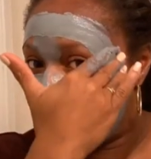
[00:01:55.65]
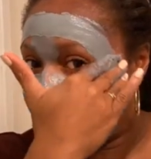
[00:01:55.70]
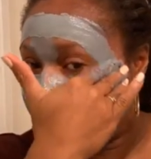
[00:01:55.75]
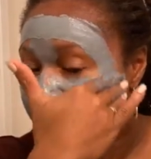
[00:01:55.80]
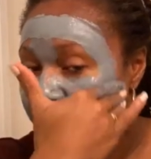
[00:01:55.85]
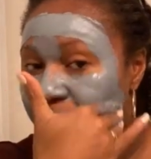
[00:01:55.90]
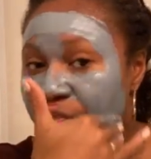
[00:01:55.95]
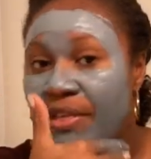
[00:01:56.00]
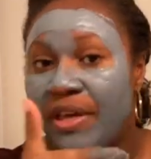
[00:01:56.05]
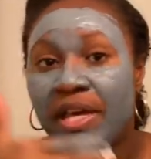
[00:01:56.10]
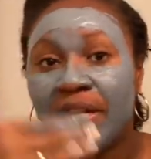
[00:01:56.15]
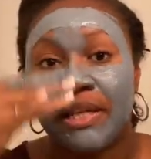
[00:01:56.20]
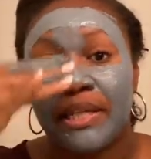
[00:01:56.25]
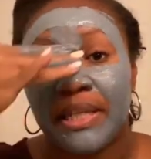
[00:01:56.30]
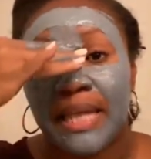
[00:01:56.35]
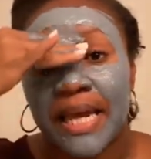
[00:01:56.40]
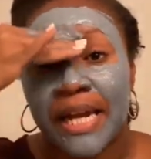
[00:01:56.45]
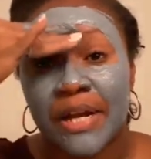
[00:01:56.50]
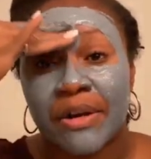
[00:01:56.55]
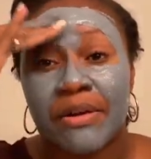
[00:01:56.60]
thin
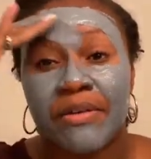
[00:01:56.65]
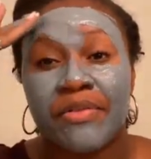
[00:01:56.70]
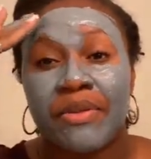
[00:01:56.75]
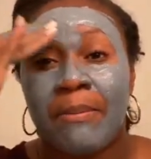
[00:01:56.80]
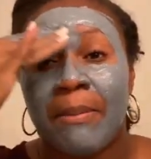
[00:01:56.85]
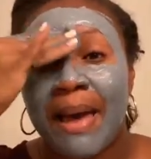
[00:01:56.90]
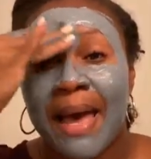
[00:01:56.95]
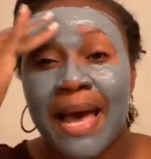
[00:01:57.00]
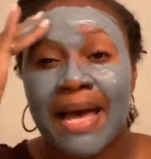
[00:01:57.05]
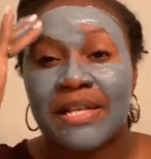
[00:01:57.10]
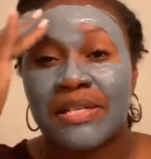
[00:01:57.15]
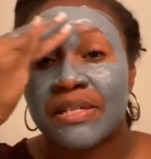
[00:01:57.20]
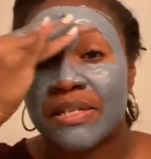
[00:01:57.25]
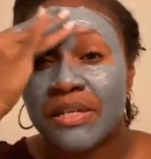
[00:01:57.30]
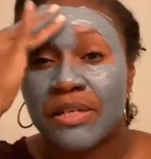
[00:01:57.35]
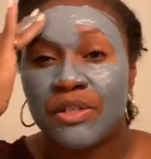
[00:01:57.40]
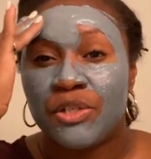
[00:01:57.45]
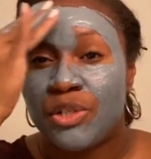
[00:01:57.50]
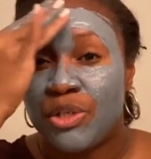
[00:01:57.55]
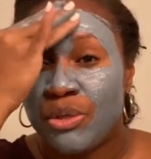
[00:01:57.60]
layer of the mask
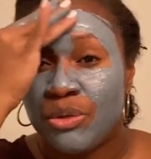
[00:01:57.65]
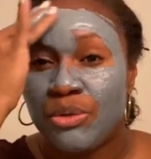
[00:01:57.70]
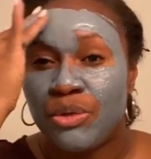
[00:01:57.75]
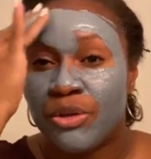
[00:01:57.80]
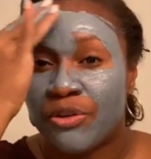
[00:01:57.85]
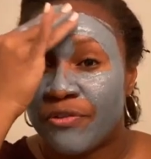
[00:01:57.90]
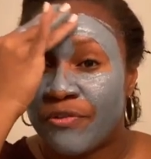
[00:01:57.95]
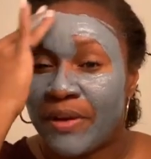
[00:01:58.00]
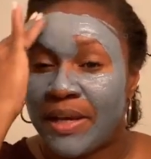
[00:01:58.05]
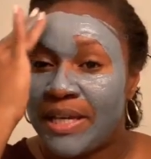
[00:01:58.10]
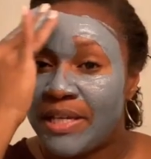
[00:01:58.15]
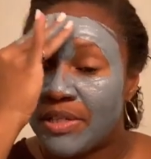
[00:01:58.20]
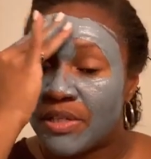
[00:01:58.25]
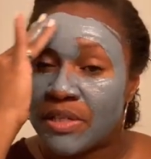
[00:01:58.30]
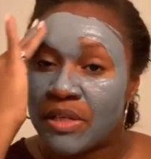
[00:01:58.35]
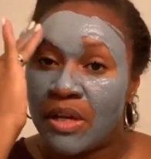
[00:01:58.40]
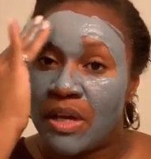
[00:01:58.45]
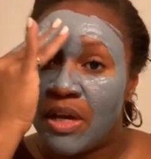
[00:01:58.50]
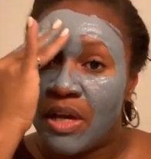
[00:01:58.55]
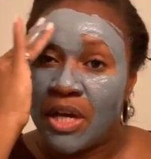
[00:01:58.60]
to your face.
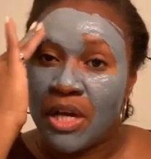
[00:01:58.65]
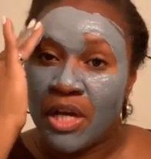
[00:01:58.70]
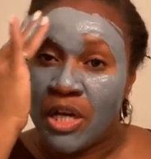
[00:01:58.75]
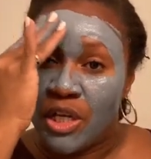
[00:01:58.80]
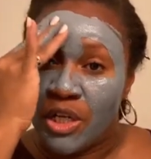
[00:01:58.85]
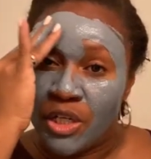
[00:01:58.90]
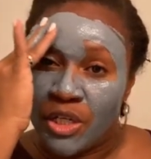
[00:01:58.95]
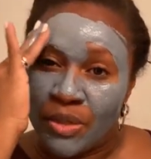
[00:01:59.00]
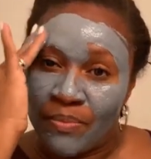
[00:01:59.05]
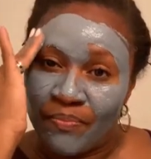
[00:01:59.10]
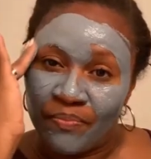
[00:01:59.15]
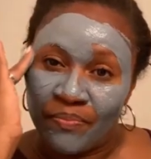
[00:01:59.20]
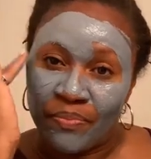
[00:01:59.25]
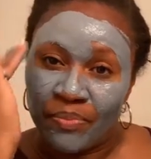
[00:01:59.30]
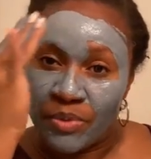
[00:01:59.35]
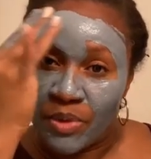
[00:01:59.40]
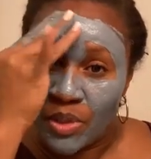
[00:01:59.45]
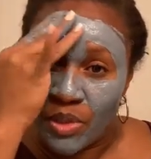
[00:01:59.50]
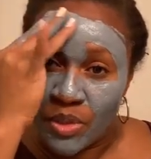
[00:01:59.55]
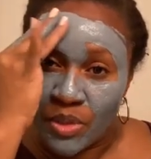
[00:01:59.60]

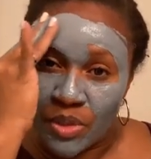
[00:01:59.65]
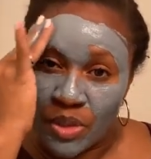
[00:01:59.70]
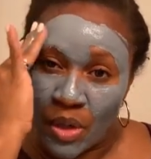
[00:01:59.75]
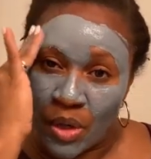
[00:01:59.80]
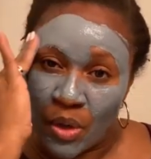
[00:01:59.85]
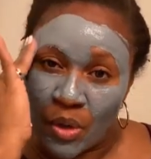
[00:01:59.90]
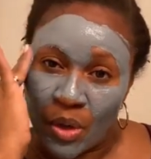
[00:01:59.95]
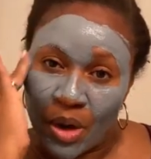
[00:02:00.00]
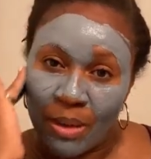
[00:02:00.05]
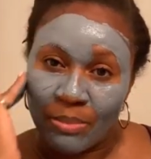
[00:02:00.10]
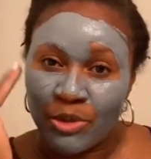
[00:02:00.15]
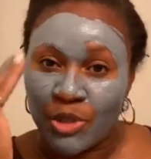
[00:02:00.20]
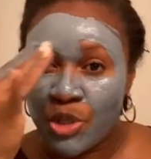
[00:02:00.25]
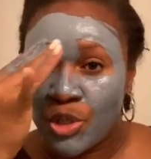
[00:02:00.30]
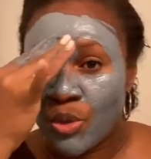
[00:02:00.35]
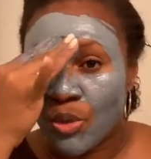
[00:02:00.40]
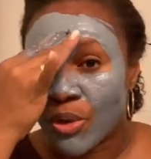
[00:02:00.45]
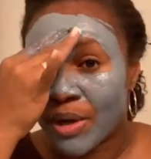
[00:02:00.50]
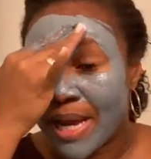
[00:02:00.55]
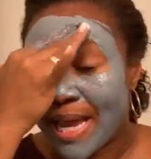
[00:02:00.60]
So I'm
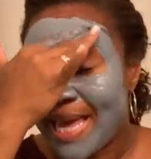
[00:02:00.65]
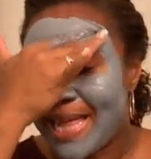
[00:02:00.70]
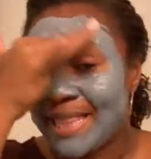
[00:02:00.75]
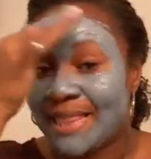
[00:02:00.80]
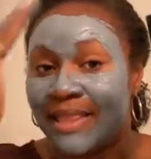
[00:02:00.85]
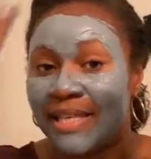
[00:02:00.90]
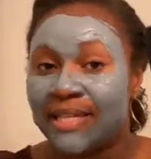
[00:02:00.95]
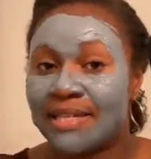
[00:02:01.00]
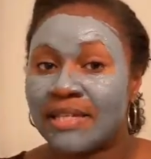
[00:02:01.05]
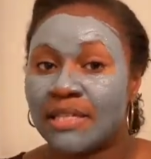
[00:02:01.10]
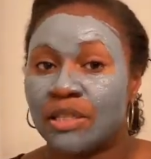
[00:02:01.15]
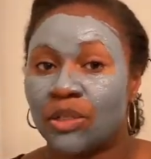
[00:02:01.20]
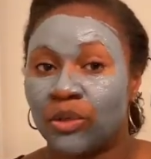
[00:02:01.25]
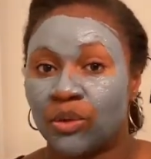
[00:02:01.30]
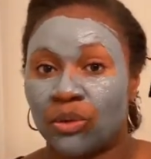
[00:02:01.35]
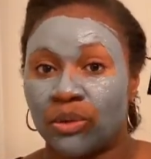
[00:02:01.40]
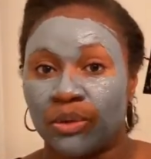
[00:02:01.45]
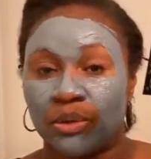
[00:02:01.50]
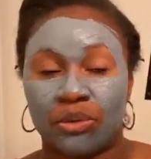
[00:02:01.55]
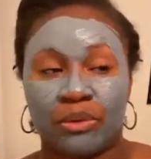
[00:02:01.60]
sure in this
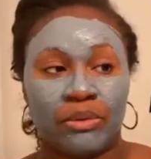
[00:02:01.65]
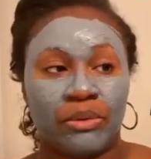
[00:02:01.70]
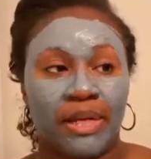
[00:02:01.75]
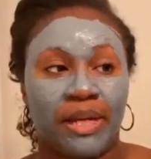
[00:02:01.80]
little